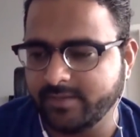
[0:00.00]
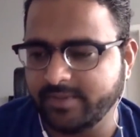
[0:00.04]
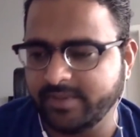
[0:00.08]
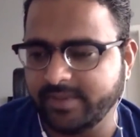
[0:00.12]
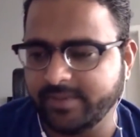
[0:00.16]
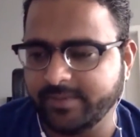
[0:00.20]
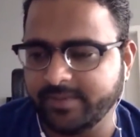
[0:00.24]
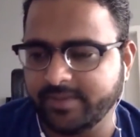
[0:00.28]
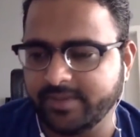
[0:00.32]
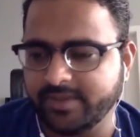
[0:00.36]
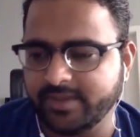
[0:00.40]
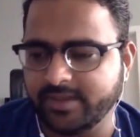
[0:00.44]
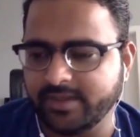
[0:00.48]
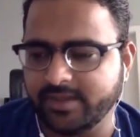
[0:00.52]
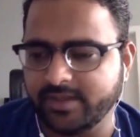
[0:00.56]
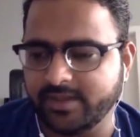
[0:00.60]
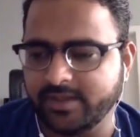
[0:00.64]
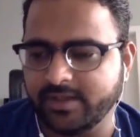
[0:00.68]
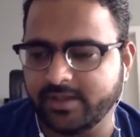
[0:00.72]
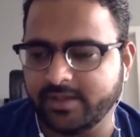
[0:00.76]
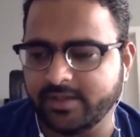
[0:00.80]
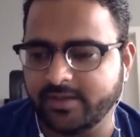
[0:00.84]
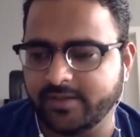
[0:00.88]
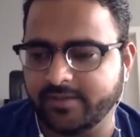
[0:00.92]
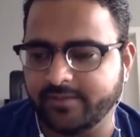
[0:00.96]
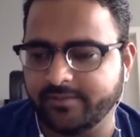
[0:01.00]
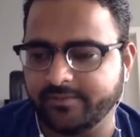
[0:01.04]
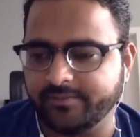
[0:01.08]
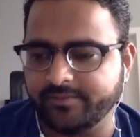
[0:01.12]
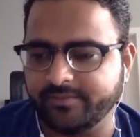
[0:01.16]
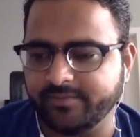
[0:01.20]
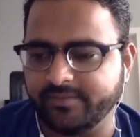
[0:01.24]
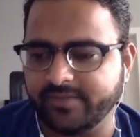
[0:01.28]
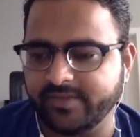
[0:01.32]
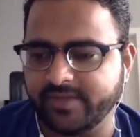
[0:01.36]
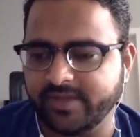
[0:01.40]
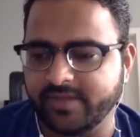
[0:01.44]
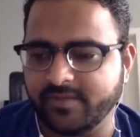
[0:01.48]
people
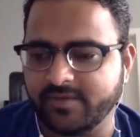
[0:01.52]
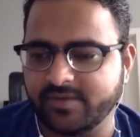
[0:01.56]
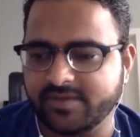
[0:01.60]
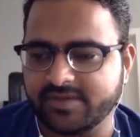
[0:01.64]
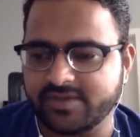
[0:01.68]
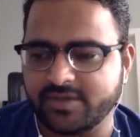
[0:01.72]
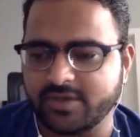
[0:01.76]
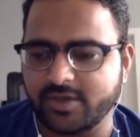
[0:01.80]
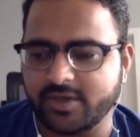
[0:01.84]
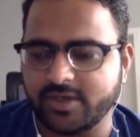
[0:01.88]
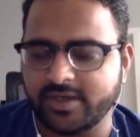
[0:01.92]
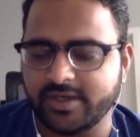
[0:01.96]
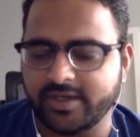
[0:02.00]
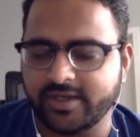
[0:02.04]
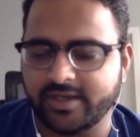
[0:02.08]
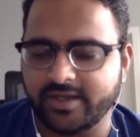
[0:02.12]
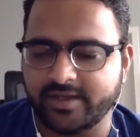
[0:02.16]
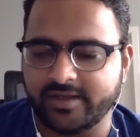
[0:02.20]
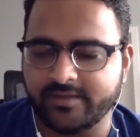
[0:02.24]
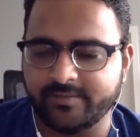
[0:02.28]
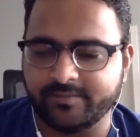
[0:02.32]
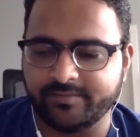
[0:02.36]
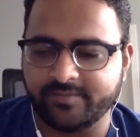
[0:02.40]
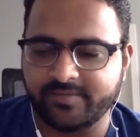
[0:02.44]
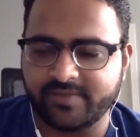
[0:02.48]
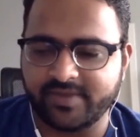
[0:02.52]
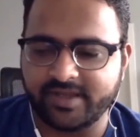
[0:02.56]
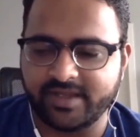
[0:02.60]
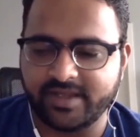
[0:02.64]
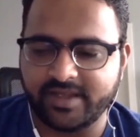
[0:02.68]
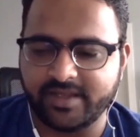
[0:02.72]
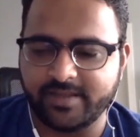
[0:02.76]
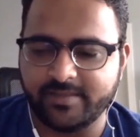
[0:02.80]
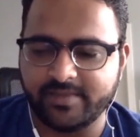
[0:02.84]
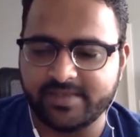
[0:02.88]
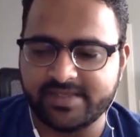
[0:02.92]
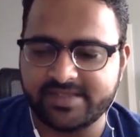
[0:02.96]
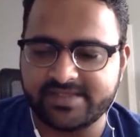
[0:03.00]
that was called
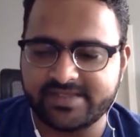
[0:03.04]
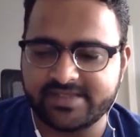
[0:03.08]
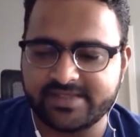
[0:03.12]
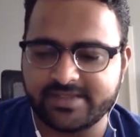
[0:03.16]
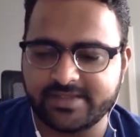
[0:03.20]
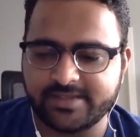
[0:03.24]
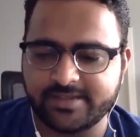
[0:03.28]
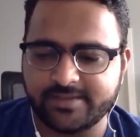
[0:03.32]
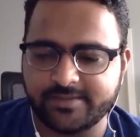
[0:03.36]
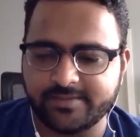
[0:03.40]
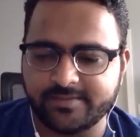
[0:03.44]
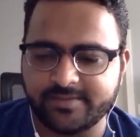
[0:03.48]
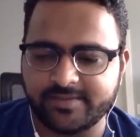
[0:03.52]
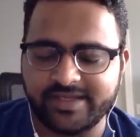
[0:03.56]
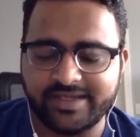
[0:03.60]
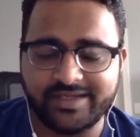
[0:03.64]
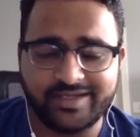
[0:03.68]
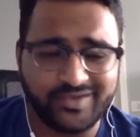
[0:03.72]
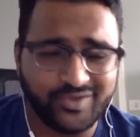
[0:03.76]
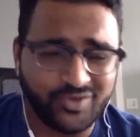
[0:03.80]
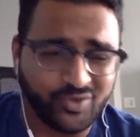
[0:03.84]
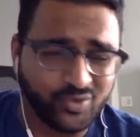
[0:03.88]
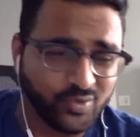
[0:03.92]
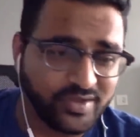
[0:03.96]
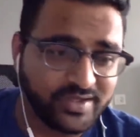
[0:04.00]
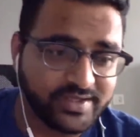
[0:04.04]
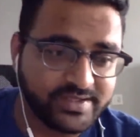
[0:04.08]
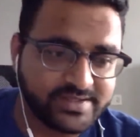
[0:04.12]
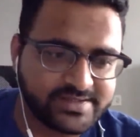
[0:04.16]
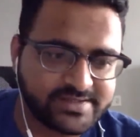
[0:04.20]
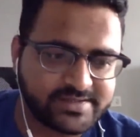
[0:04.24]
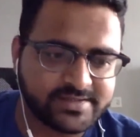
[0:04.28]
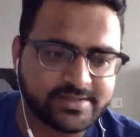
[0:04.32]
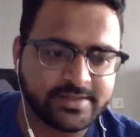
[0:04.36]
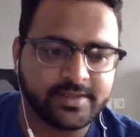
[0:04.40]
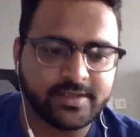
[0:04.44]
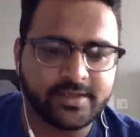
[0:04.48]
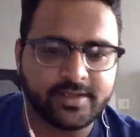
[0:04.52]
MS in
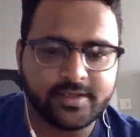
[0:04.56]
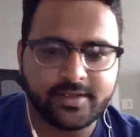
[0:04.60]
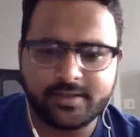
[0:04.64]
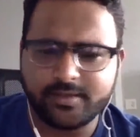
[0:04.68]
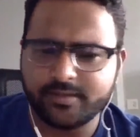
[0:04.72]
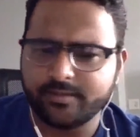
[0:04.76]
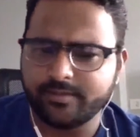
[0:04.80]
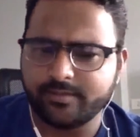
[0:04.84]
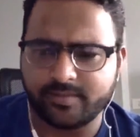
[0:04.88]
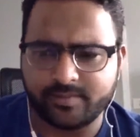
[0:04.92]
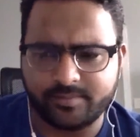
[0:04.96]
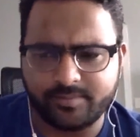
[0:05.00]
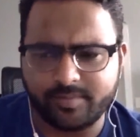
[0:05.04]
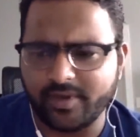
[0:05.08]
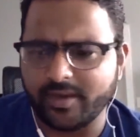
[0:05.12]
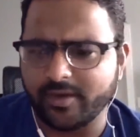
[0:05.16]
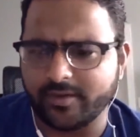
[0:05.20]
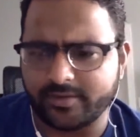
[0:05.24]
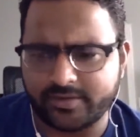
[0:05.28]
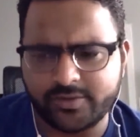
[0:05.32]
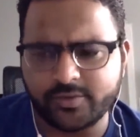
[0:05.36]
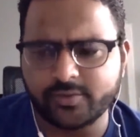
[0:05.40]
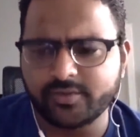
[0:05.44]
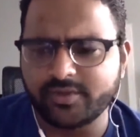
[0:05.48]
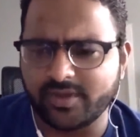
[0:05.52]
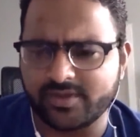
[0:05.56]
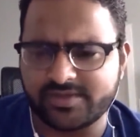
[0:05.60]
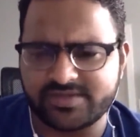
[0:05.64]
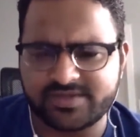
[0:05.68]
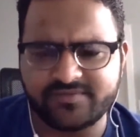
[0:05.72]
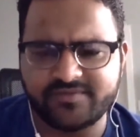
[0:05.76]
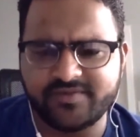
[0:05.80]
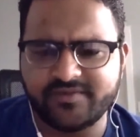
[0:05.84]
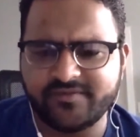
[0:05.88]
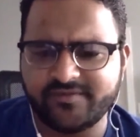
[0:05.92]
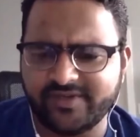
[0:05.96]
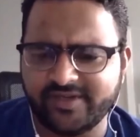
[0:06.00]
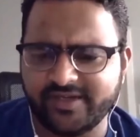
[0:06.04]
US
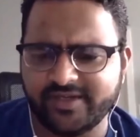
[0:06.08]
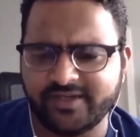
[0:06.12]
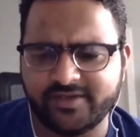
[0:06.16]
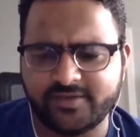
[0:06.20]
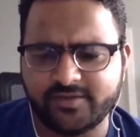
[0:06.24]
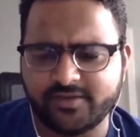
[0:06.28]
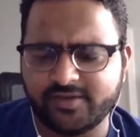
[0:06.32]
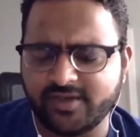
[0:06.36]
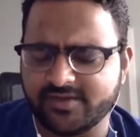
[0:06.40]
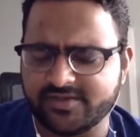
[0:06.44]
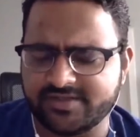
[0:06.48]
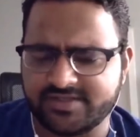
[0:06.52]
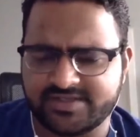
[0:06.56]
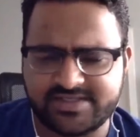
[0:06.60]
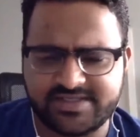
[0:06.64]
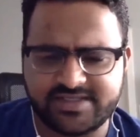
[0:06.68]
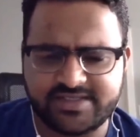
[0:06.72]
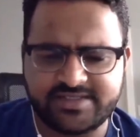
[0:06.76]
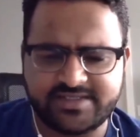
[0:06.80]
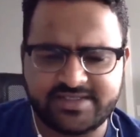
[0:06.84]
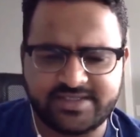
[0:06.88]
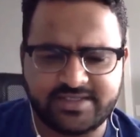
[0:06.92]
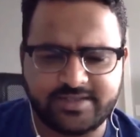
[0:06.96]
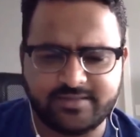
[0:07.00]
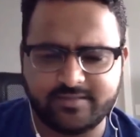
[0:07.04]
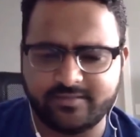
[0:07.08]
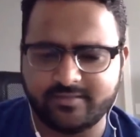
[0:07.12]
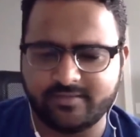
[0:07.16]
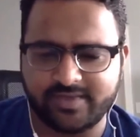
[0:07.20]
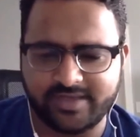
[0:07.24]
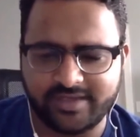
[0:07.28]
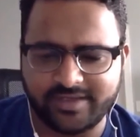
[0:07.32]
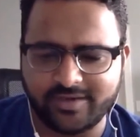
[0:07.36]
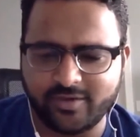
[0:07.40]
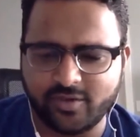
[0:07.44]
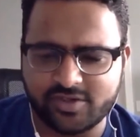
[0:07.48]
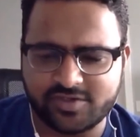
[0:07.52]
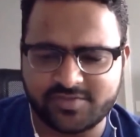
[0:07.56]
2015, 2016.
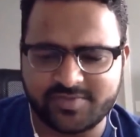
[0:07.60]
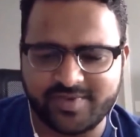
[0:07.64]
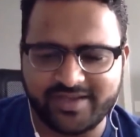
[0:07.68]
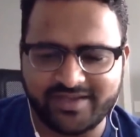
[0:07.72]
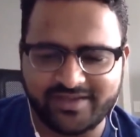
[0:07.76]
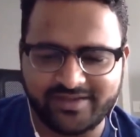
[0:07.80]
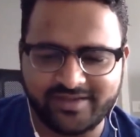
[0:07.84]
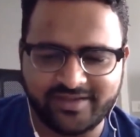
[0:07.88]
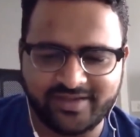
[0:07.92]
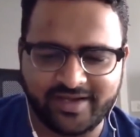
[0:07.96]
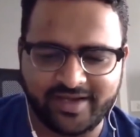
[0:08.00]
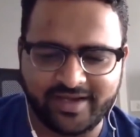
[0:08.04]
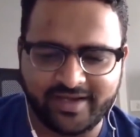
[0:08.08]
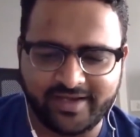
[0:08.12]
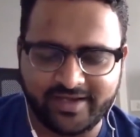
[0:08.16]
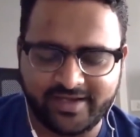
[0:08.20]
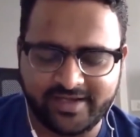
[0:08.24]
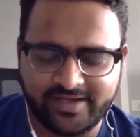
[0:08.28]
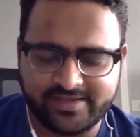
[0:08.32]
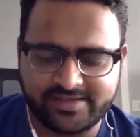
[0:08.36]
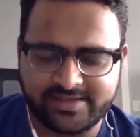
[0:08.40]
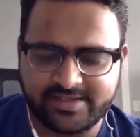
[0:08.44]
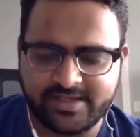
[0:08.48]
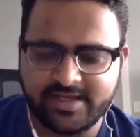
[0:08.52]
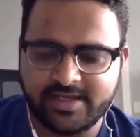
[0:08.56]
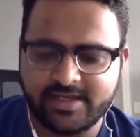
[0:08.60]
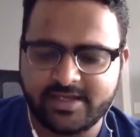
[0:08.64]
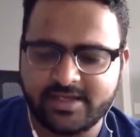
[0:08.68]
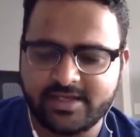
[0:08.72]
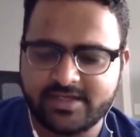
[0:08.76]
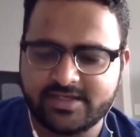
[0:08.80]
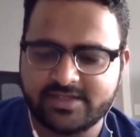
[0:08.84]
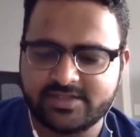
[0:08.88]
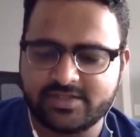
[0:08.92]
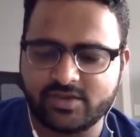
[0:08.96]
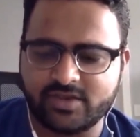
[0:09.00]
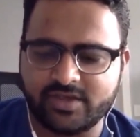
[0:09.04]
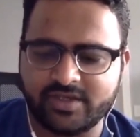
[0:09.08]
It goes by year, I guess.
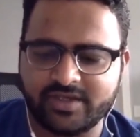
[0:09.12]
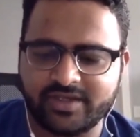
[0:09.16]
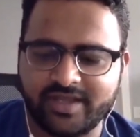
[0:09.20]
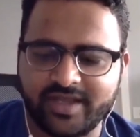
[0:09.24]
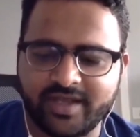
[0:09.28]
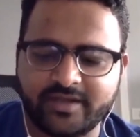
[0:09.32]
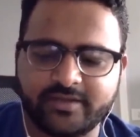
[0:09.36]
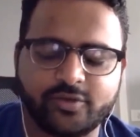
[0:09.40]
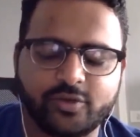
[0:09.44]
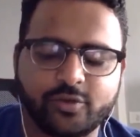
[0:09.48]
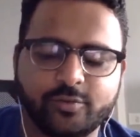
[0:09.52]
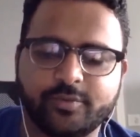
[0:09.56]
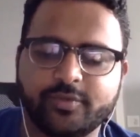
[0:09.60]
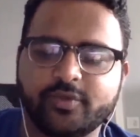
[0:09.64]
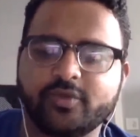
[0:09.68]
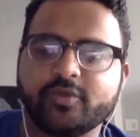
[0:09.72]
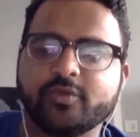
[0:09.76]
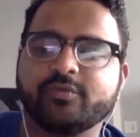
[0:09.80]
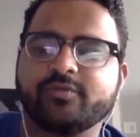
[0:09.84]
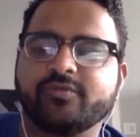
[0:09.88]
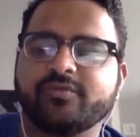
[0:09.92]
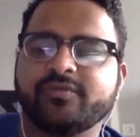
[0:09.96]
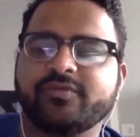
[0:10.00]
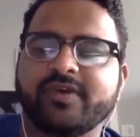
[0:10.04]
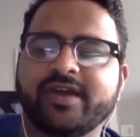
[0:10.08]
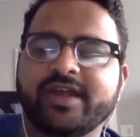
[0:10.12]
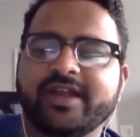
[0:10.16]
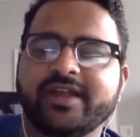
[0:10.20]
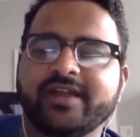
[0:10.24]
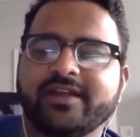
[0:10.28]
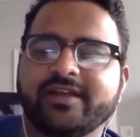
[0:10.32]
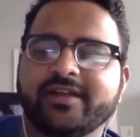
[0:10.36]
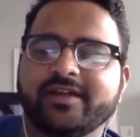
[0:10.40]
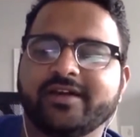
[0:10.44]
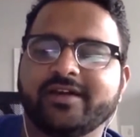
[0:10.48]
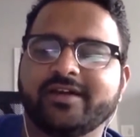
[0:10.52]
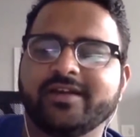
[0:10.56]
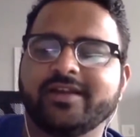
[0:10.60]
So in that group, you find
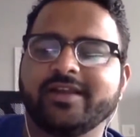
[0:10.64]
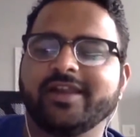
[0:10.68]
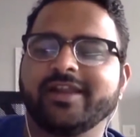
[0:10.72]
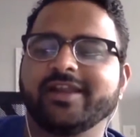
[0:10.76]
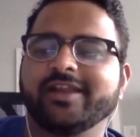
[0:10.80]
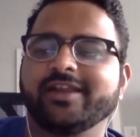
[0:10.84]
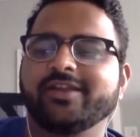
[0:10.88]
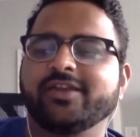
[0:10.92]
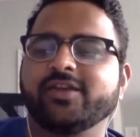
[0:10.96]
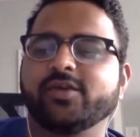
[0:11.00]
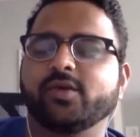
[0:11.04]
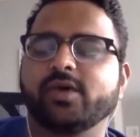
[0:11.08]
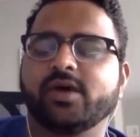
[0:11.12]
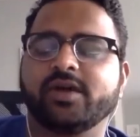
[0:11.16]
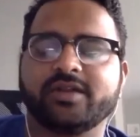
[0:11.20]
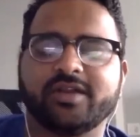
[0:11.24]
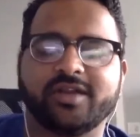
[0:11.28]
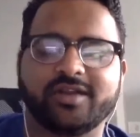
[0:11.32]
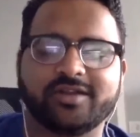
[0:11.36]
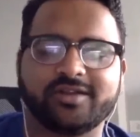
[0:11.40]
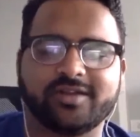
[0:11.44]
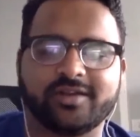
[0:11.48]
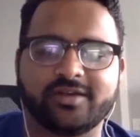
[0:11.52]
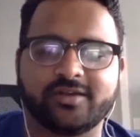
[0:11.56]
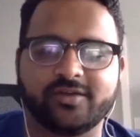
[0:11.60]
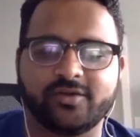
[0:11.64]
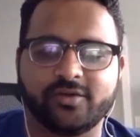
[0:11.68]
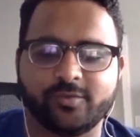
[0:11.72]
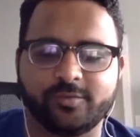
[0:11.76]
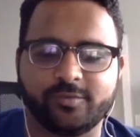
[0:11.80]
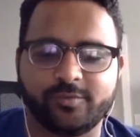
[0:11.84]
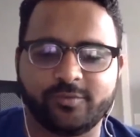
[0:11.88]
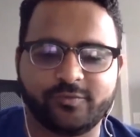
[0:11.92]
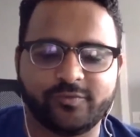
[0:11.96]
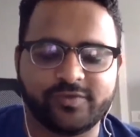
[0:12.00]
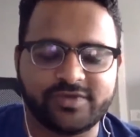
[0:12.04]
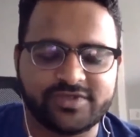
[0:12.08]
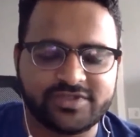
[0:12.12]
a link to another
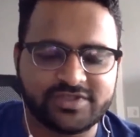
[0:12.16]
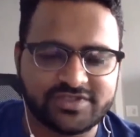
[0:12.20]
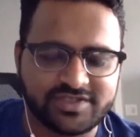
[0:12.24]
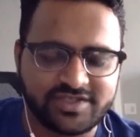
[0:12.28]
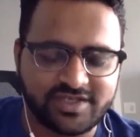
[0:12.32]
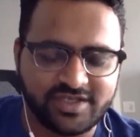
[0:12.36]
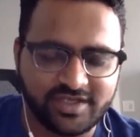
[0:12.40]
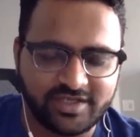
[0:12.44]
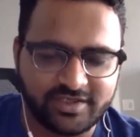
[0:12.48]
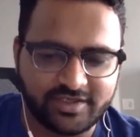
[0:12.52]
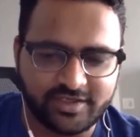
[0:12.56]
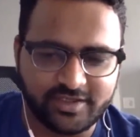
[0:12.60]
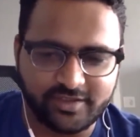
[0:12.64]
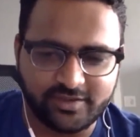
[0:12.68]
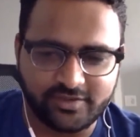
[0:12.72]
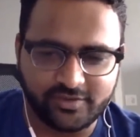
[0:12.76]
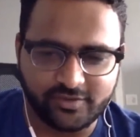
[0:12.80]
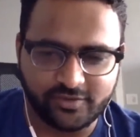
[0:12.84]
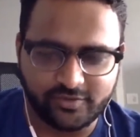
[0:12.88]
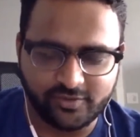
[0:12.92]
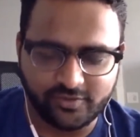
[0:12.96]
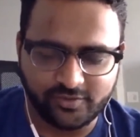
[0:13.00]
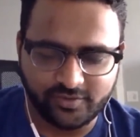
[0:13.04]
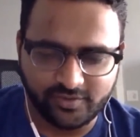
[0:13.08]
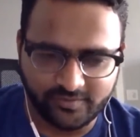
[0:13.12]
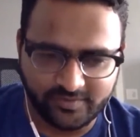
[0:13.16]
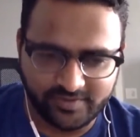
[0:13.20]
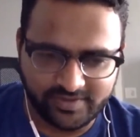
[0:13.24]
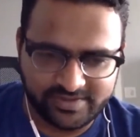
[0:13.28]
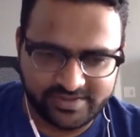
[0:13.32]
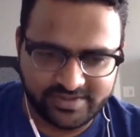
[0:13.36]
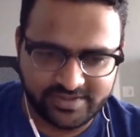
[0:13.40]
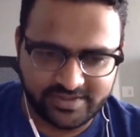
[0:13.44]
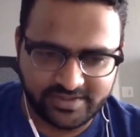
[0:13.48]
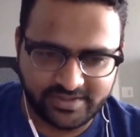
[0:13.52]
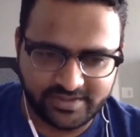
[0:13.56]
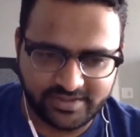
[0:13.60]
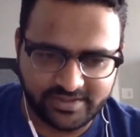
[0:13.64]
group which is related to
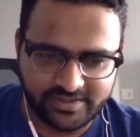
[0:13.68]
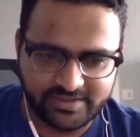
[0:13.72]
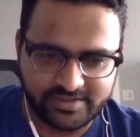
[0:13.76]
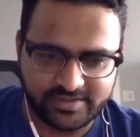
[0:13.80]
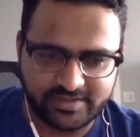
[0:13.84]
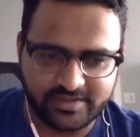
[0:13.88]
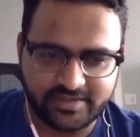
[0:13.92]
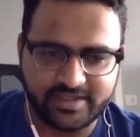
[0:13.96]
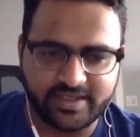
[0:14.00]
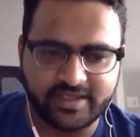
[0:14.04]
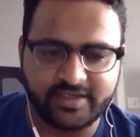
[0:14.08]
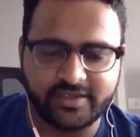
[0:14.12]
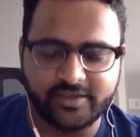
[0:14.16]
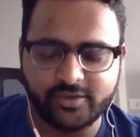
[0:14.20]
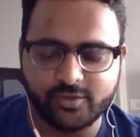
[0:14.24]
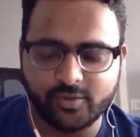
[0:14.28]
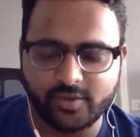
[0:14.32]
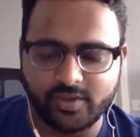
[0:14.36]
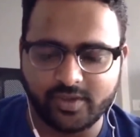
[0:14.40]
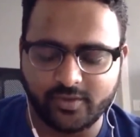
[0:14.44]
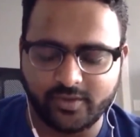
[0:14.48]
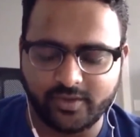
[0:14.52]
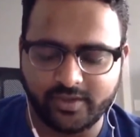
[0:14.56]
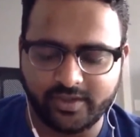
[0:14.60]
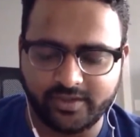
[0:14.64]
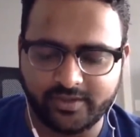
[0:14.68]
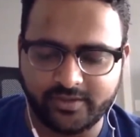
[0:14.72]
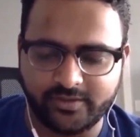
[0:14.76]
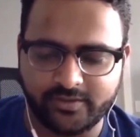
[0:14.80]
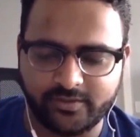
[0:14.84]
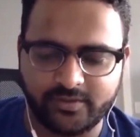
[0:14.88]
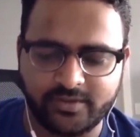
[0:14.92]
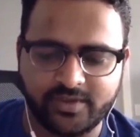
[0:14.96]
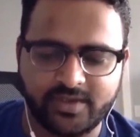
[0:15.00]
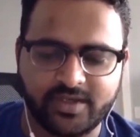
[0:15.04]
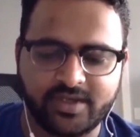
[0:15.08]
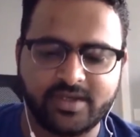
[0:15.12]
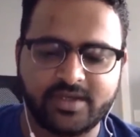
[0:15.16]
university that you are going
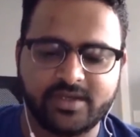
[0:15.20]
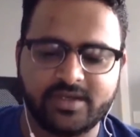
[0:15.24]
to.